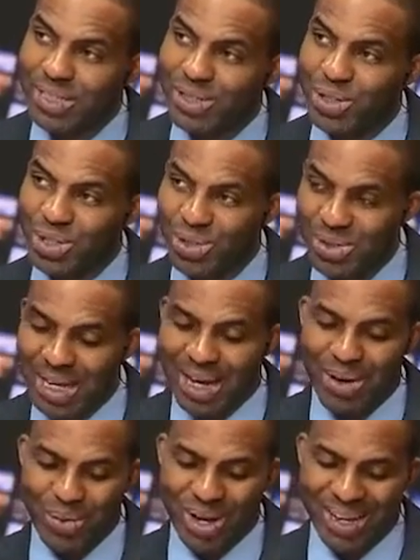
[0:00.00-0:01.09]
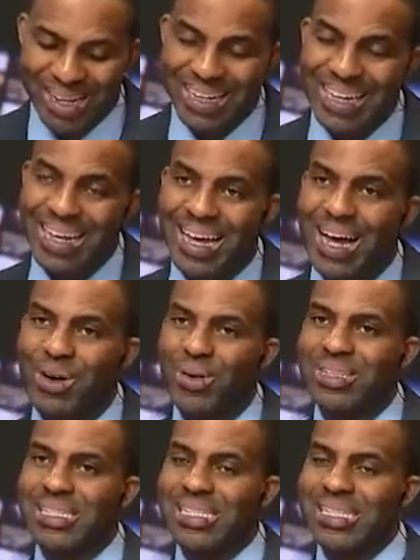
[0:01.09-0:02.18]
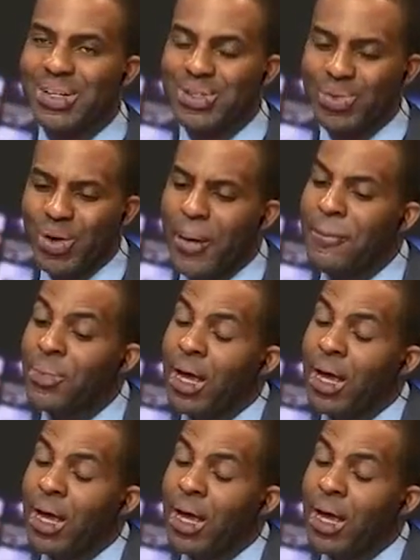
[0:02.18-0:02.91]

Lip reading: It just shows how well the sales were.